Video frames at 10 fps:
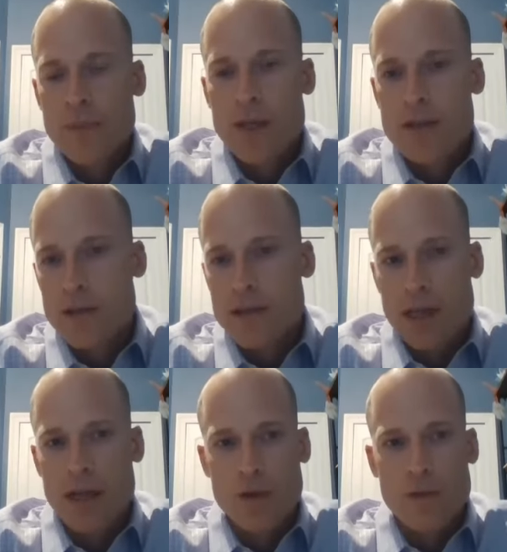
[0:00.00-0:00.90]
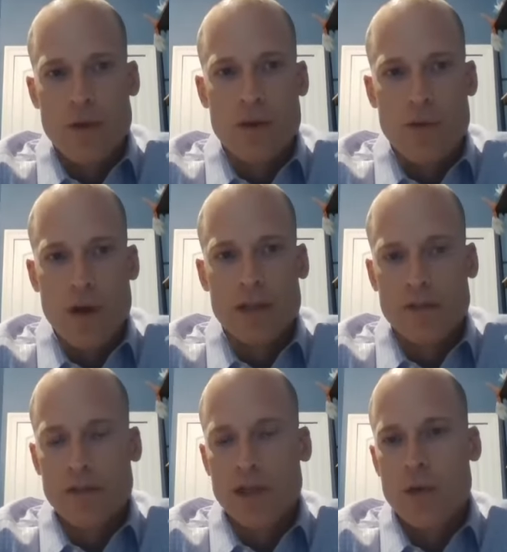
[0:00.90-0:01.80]
is like a
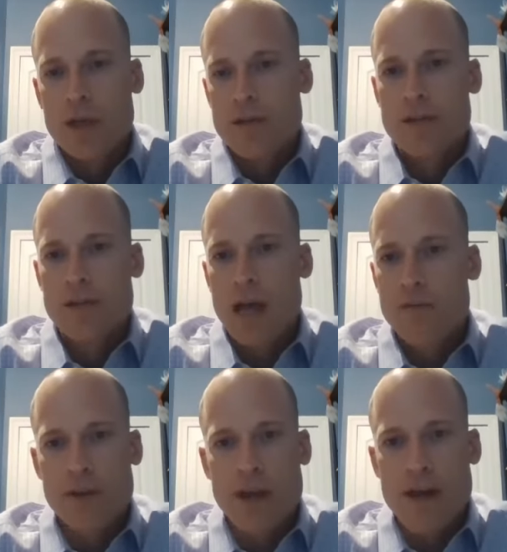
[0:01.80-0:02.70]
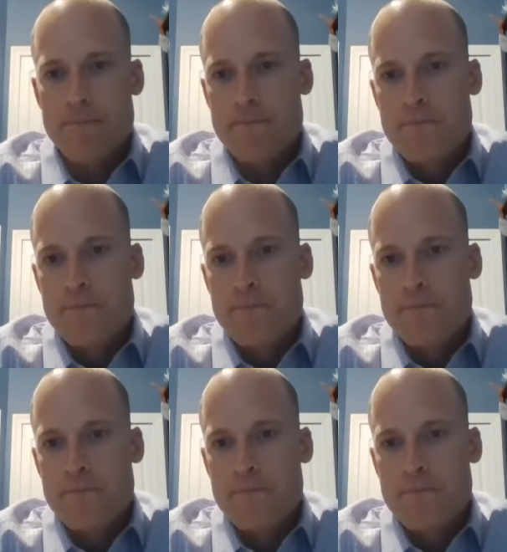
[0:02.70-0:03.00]
relatively quick turn time for that.